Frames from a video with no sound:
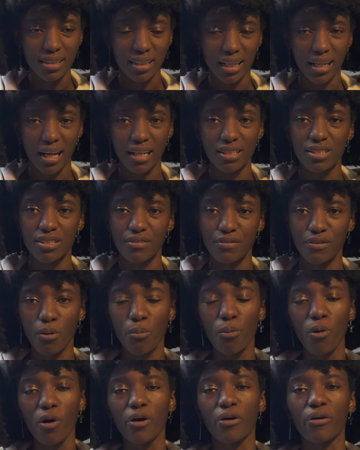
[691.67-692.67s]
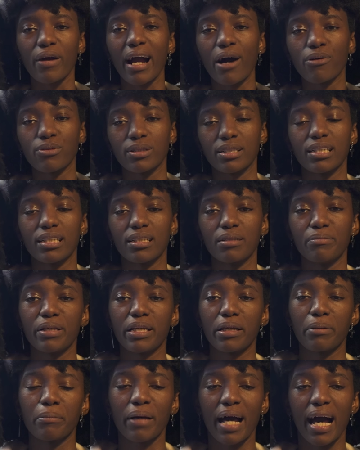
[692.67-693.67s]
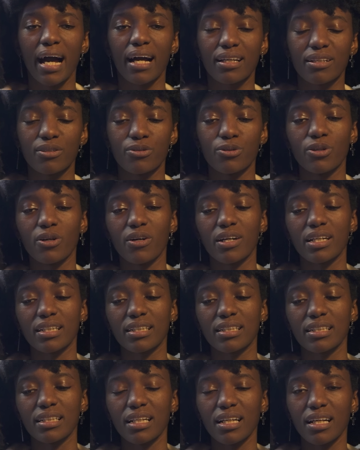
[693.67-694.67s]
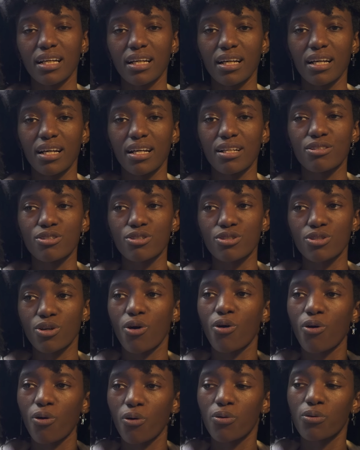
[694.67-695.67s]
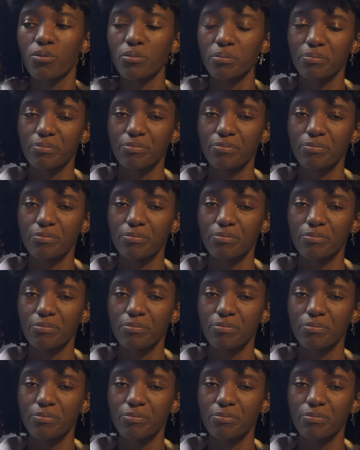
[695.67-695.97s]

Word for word: Like I just feel more grounded being back in New York. And so